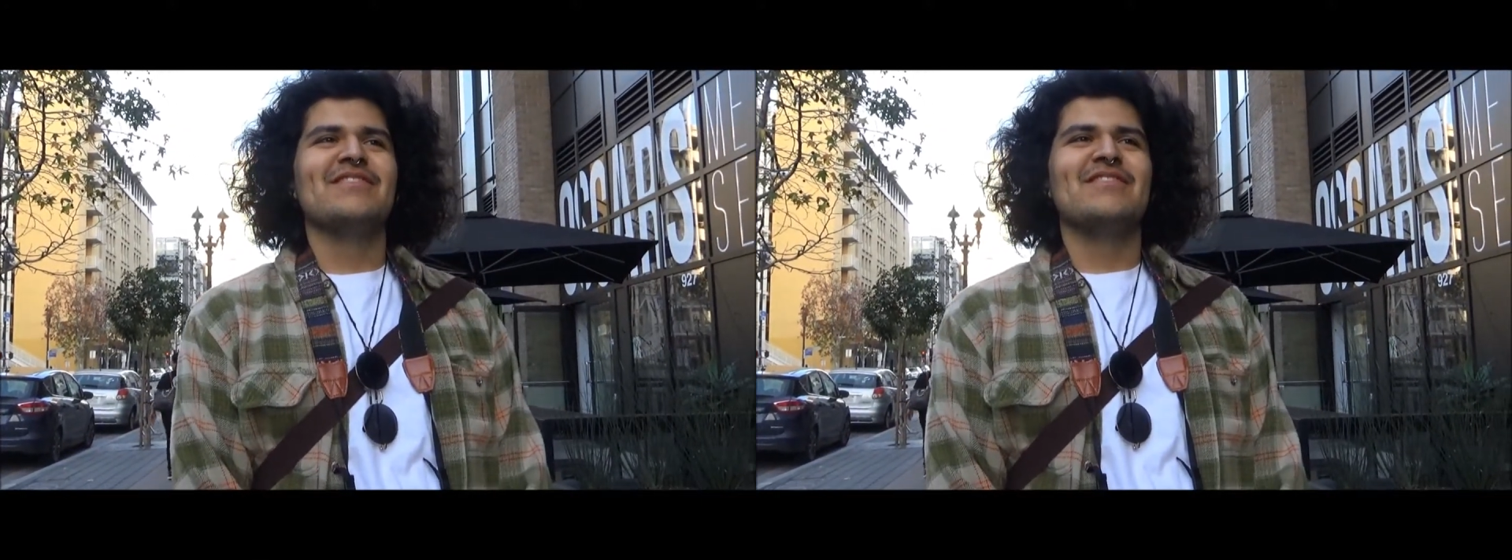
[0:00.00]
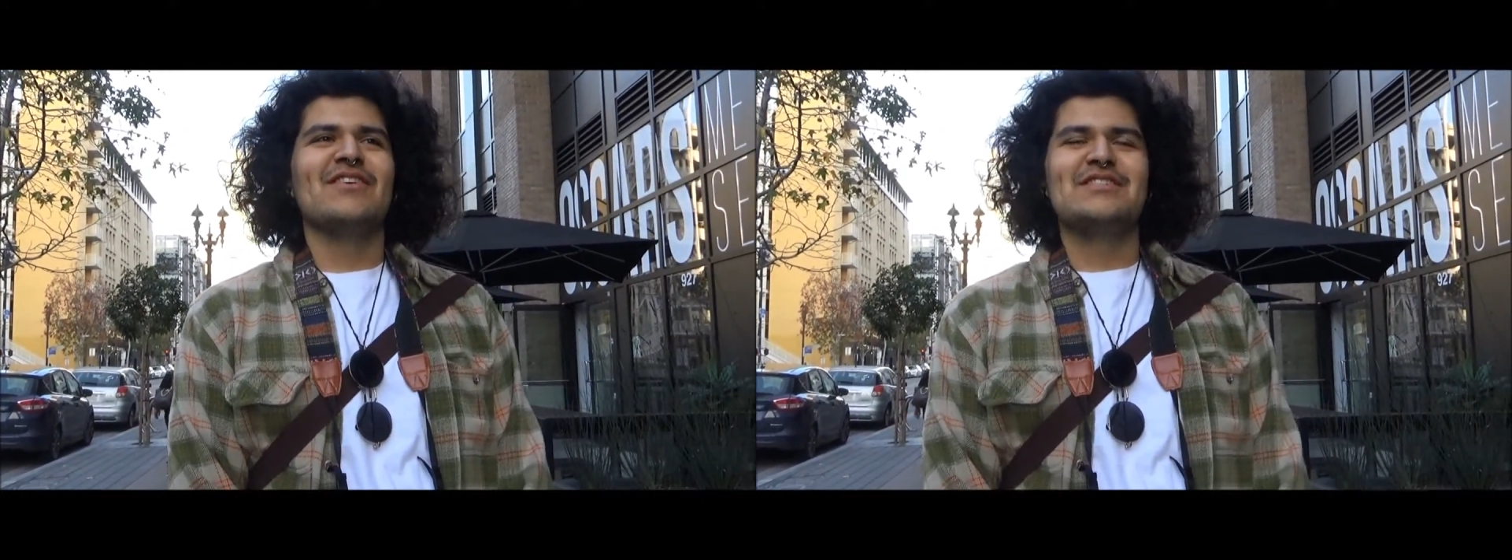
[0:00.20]

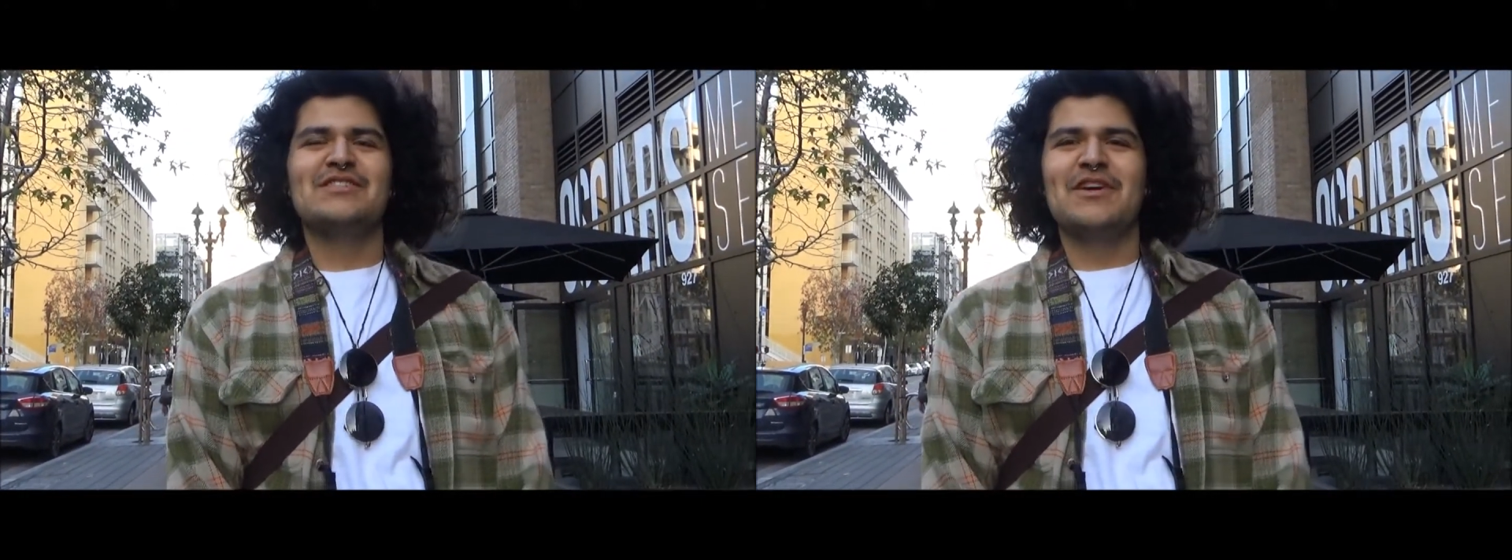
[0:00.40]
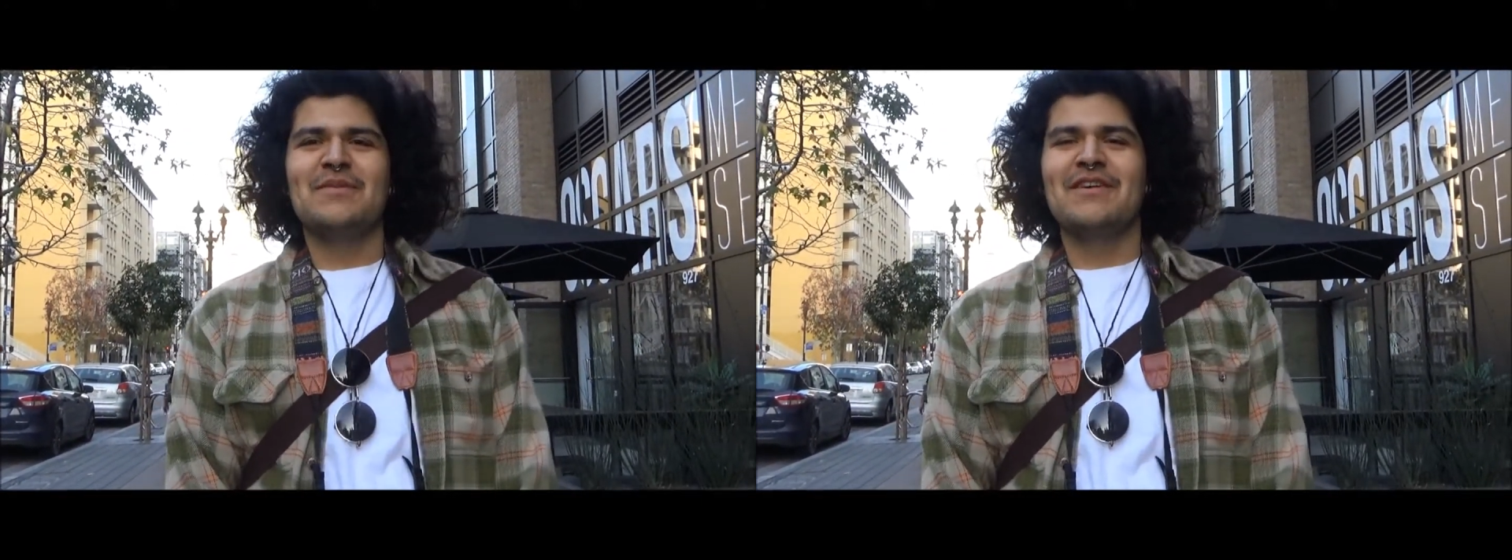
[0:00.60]
Do I
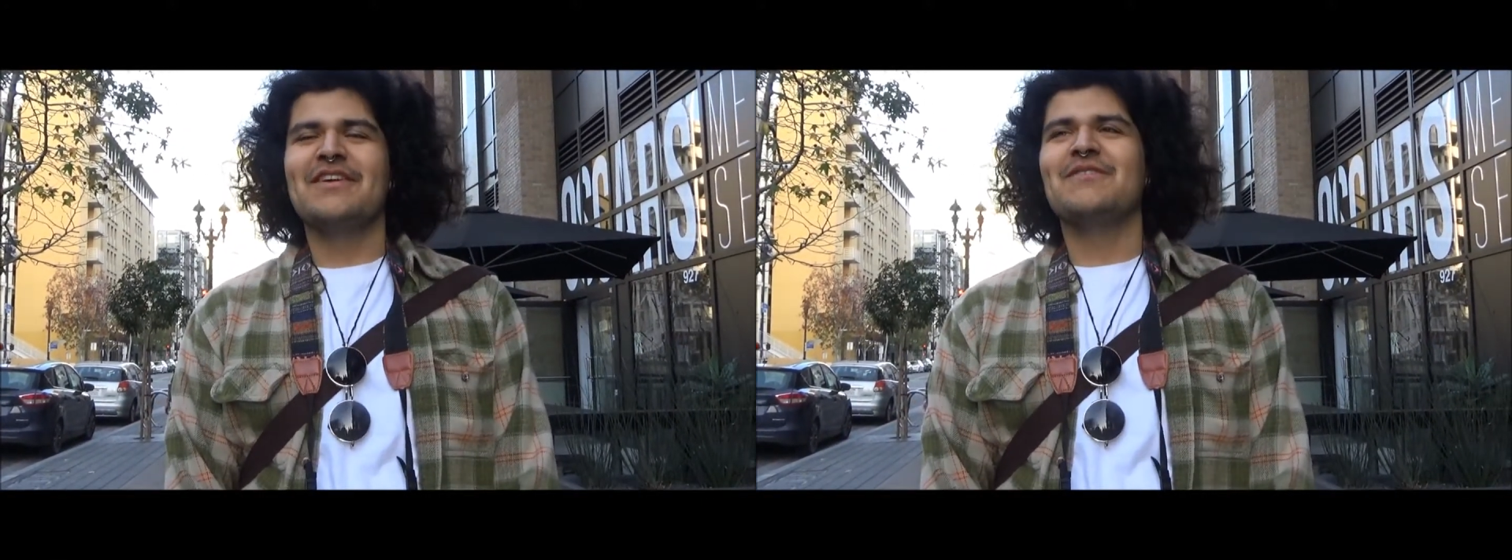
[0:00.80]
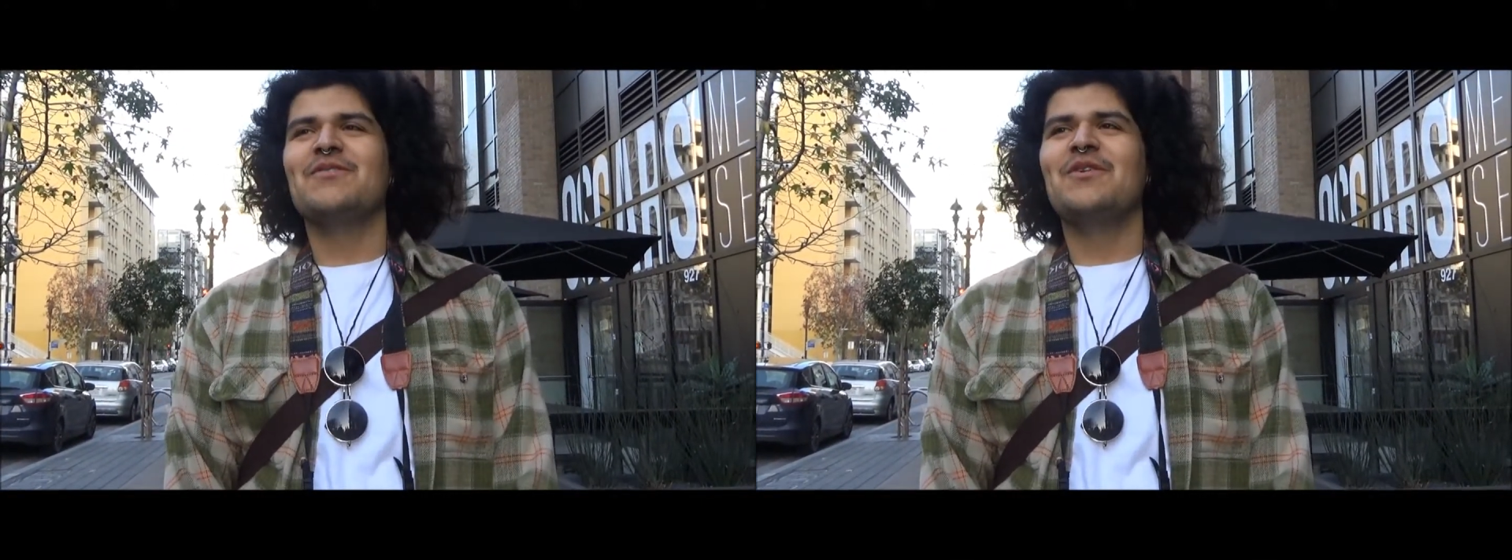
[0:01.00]
just drop?
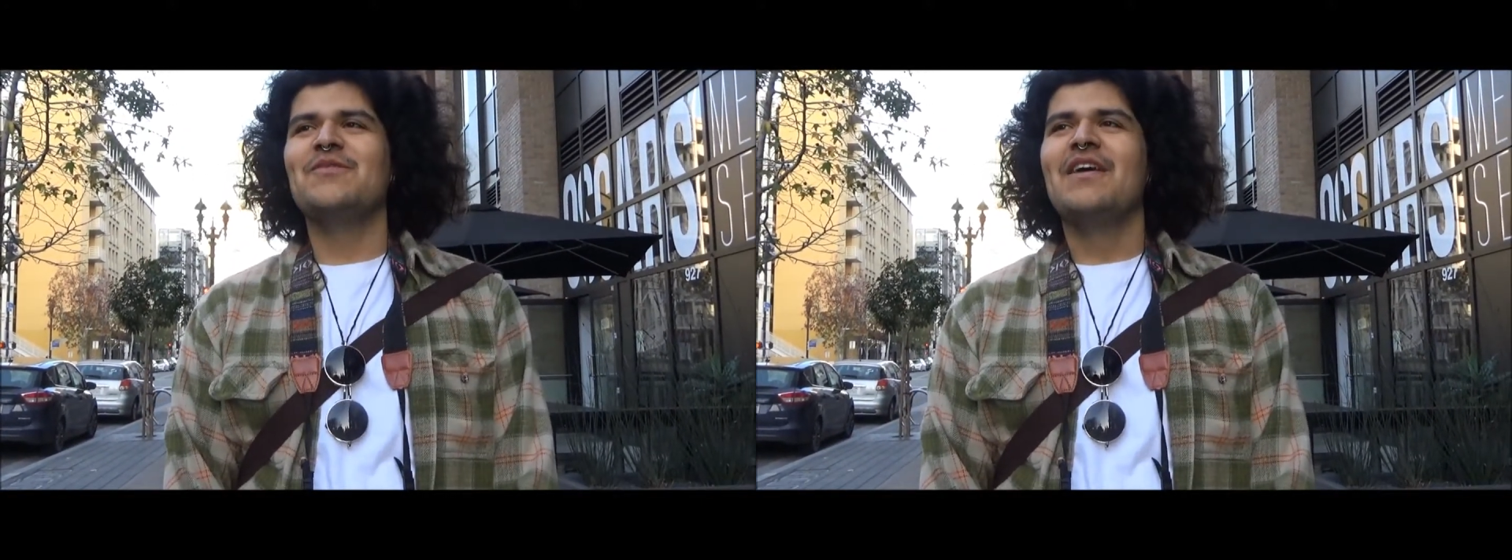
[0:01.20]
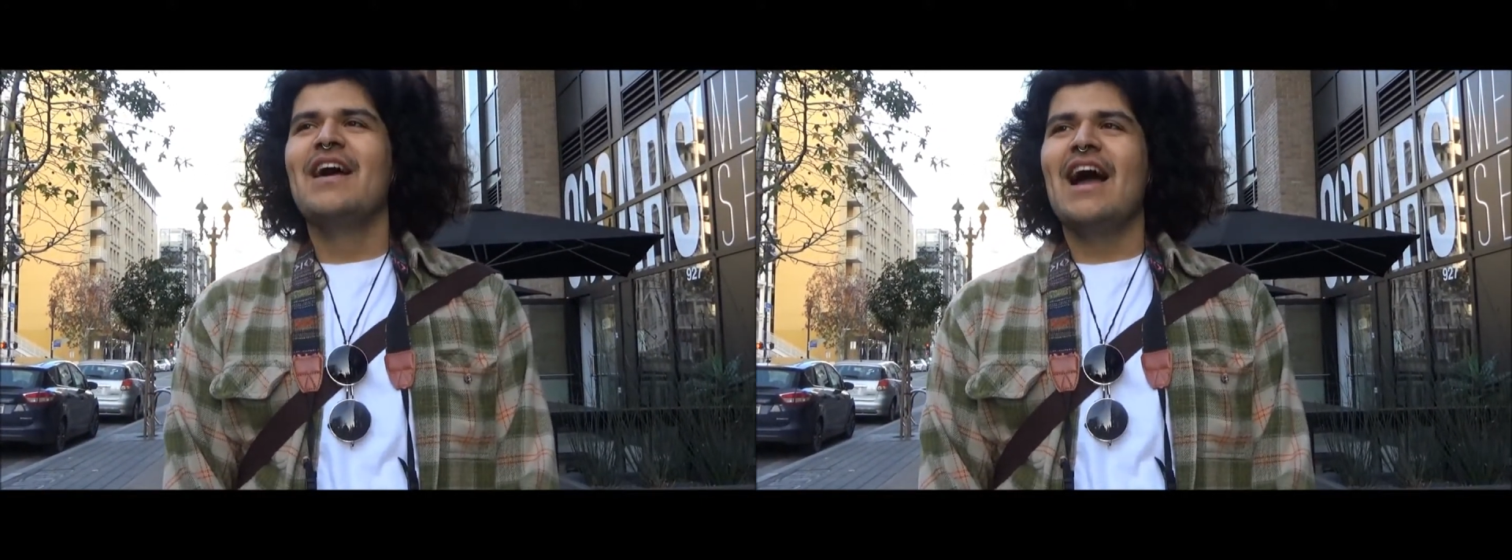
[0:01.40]
Okay, well,